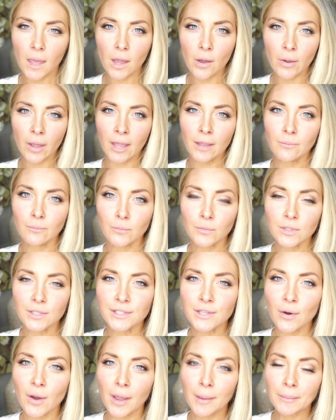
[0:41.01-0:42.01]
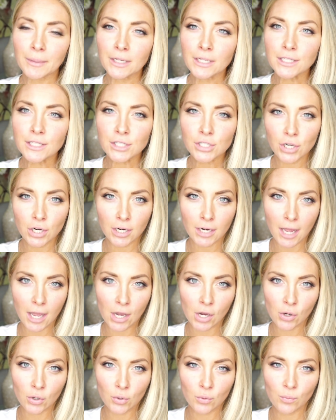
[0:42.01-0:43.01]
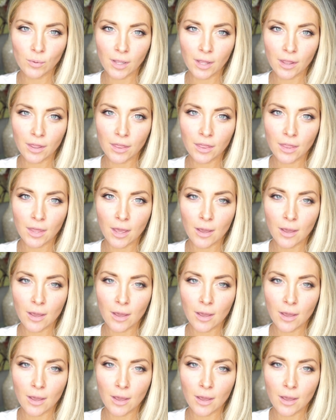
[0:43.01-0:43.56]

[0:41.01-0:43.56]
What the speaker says: Okay, so I'm gonna start out with